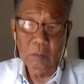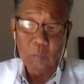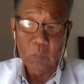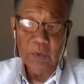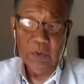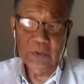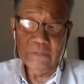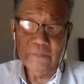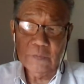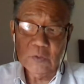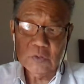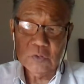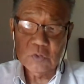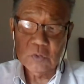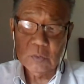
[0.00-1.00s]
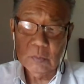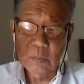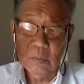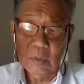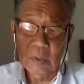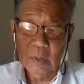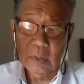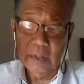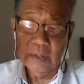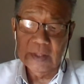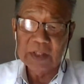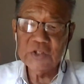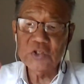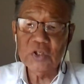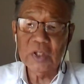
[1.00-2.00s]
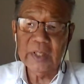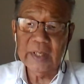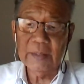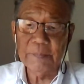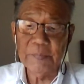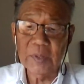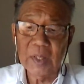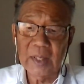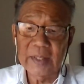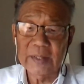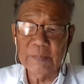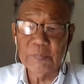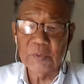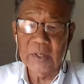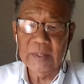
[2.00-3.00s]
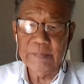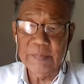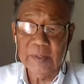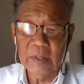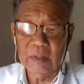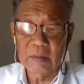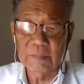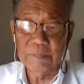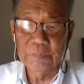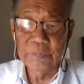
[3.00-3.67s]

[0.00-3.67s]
When you first initially apply the brake pedal,